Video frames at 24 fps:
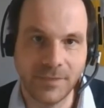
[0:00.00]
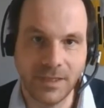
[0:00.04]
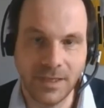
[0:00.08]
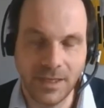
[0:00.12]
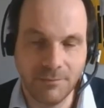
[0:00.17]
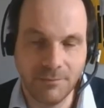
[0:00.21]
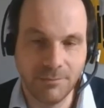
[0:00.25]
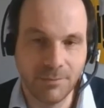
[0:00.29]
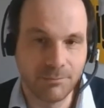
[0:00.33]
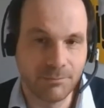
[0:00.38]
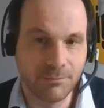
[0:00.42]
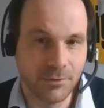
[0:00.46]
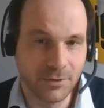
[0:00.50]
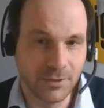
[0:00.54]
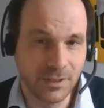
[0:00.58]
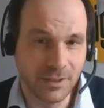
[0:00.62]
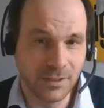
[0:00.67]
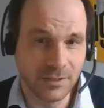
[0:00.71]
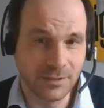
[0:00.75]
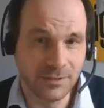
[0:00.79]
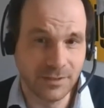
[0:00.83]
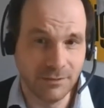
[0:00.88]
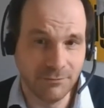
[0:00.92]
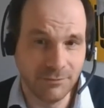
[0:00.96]
labor
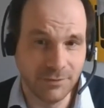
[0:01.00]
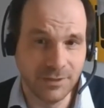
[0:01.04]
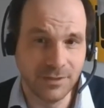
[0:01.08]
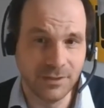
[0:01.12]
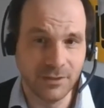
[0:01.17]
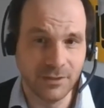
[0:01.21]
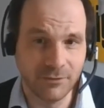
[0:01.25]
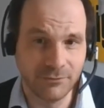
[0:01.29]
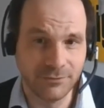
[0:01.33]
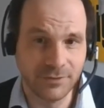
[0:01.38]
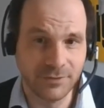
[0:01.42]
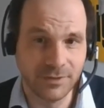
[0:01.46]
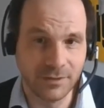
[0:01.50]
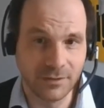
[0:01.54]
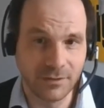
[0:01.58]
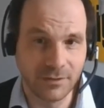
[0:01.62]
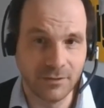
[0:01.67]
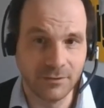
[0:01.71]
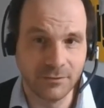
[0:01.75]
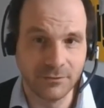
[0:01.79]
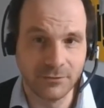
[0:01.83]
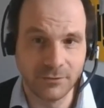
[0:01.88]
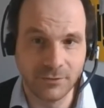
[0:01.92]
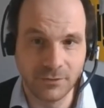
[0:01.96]
productivity of their
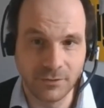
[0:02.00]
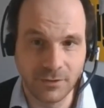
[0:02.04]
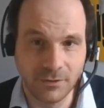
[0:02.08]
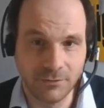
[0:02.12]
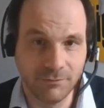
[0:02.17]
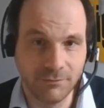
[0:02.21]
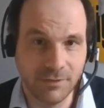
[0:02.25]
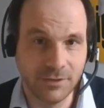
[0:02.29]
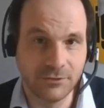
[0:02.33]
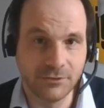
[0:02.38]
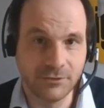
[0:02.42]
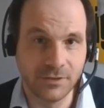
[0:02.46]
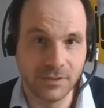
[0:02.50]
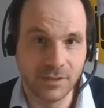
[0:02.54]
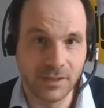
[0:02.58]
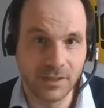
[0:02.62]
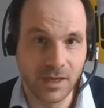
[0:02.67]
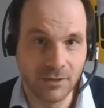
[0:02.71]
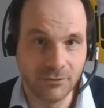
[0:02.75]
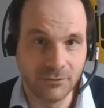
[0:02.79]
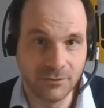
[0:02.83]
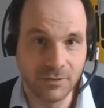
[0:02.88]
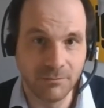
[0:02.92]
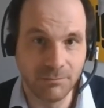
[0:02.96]
con conventional
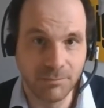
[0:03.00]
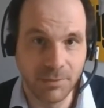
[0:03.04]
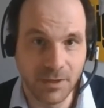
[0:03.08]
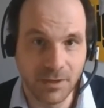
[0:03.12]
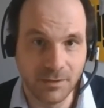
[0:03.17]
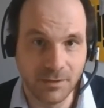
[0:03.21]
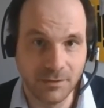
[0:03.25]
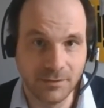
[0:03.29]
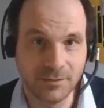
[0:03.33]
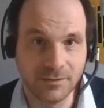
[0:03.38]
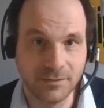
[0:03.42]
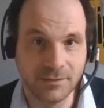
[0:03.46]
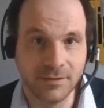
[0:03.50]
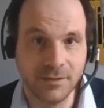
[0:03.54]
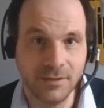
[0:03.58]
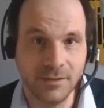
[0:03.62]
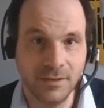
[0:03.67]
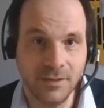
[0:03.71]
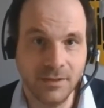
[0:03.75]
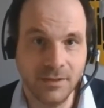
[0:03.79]
counterparts.